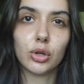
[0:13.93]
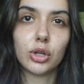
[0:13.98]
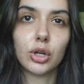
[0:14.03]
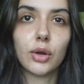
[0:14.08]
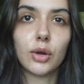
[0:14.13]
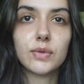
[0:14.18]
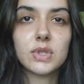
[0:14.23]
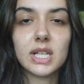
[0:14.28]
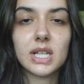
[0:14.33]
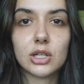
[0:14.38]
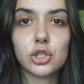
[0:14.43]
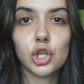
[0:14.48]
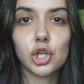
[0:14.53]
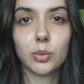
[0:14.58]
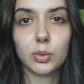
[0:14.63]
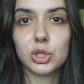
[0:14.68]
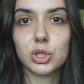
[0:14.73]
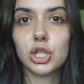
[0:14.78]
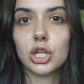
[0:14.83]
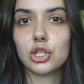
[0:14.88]
Obviously I chop and
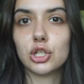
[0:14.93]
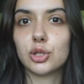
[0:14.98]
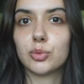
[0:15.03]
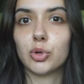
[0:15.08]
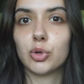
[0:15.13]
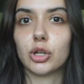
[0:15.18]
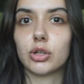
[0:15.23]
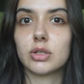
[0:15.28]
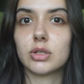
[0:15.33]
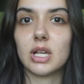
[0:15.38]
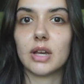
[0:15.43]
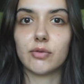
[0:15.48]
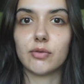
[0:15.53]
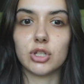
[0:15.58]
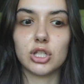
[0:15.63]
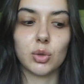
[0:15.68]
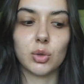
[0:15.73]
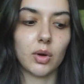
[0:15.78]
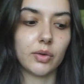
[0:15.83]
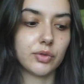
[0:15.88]
change the products every
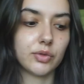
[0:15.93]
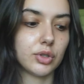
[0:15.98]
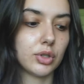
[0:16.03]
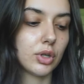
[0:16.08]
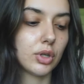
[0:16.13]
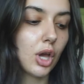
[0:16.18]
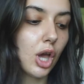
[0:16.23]
so often,